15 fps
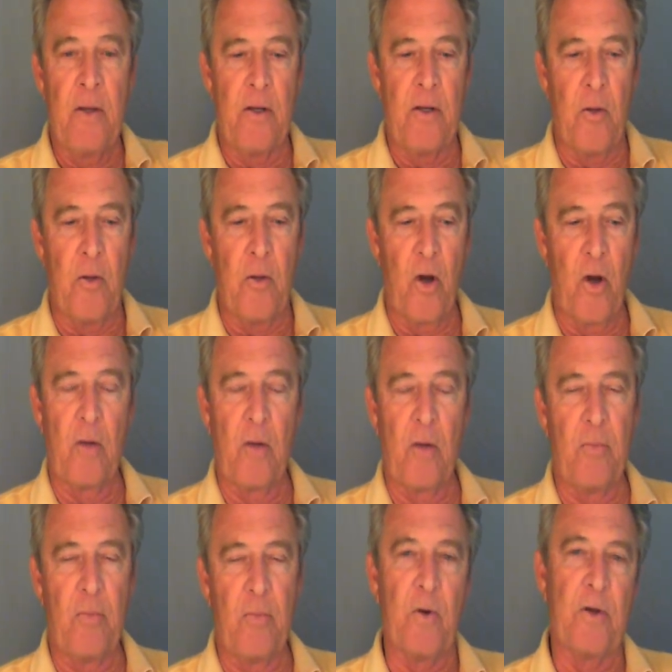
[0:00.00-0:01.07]
Now, the markup
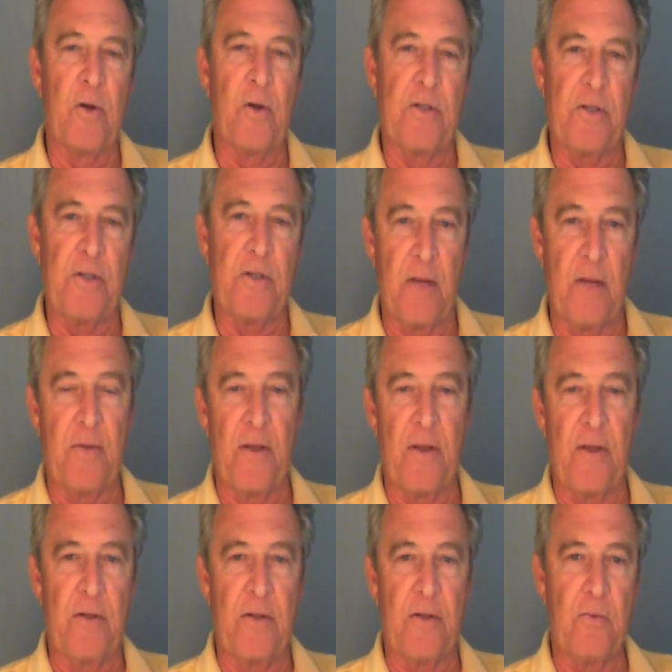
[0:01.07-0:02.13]
report is the same
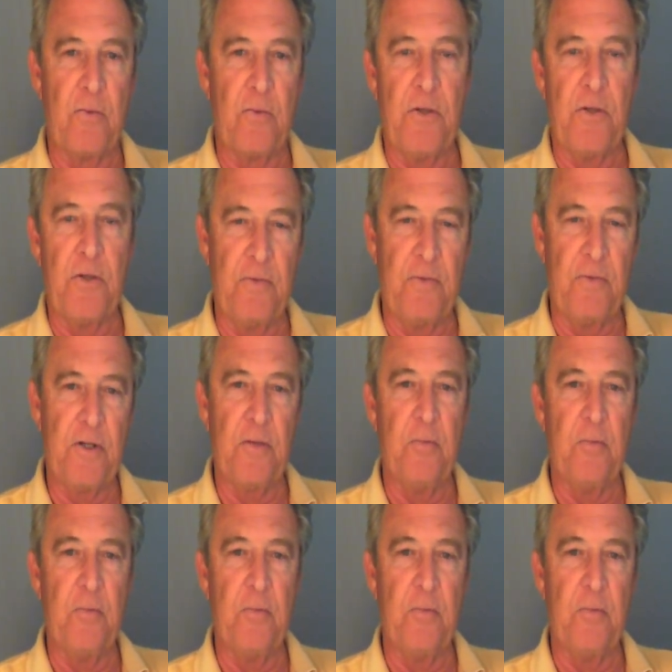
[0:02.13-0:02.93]
thing. This is once you've finished a